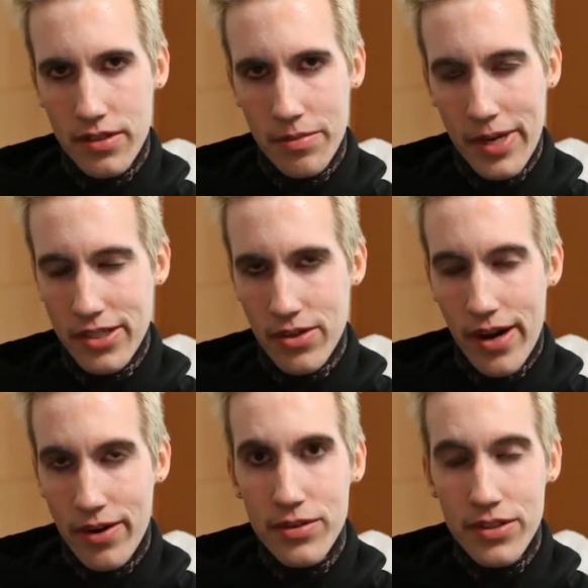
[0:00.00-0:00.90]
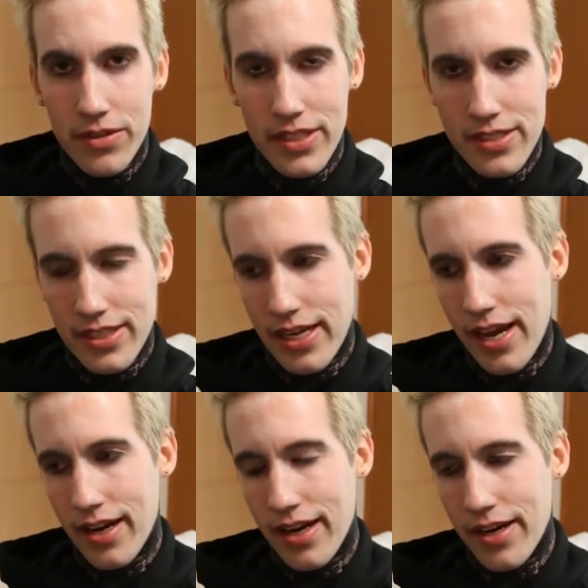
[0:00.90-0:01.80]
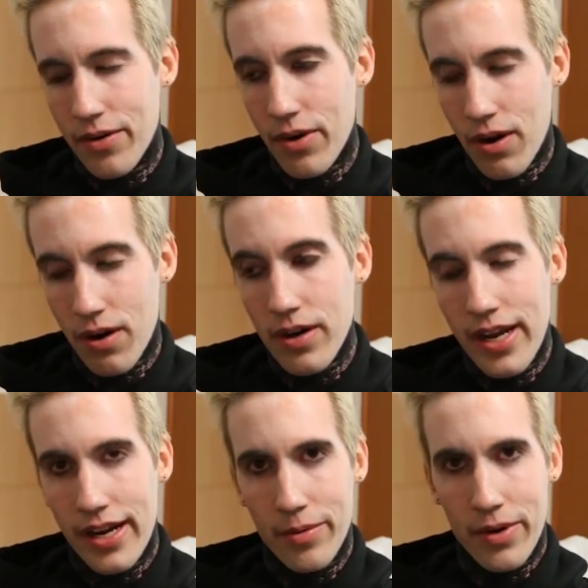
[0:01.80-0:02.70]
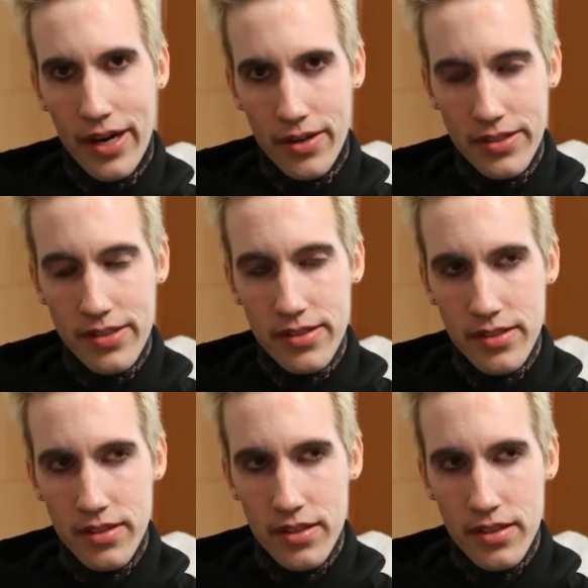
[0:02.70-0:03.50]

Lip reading: make sure I don't do this again and I don't hurt anyone else